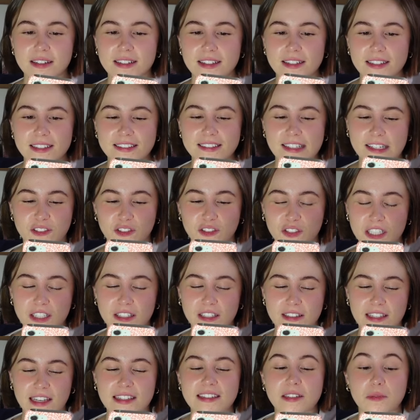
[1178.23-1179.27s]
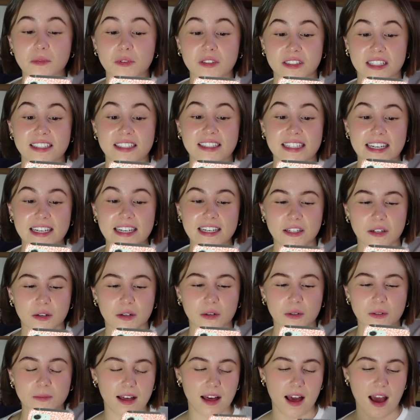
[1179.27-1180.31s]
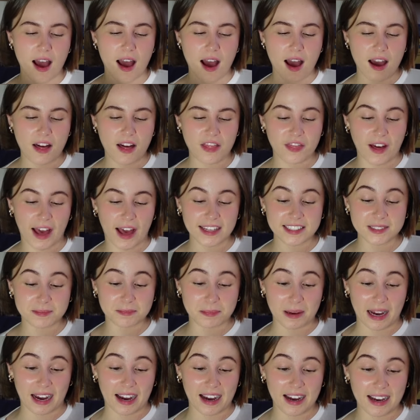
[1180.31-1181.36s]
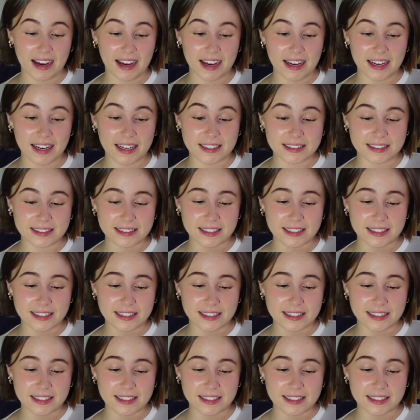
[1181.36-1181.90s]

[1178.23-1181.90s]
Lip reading: Did he know? That's bad.